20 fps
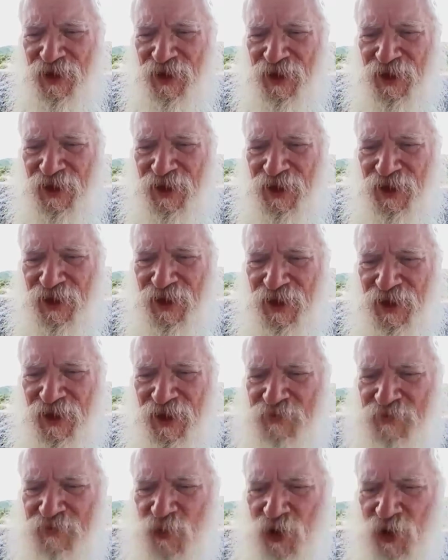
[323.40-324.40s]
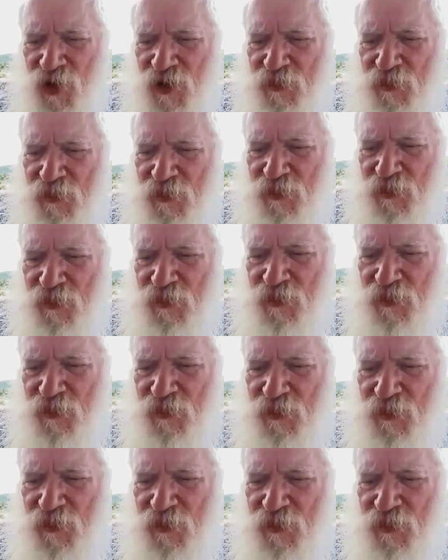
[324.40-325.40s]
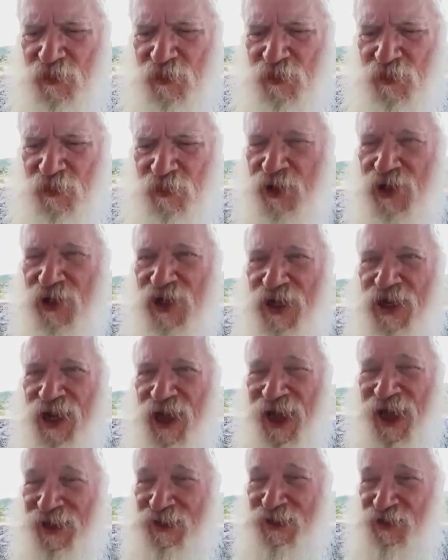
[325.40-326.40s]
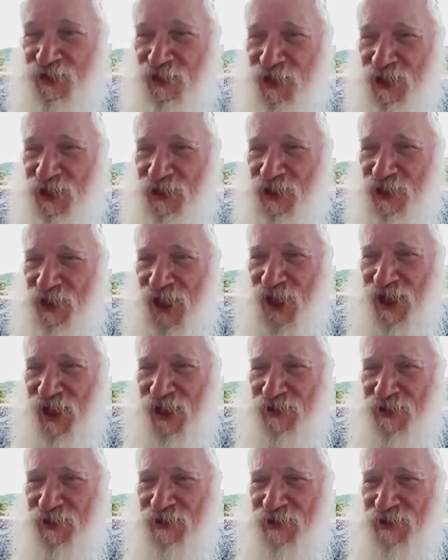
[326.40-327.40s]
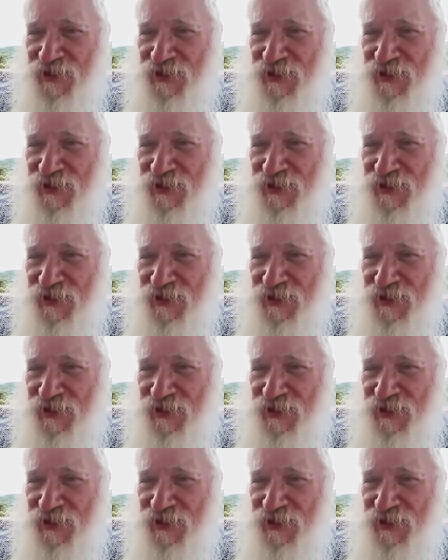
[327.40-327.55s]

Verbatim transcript: How is that more appropriate for entering the land?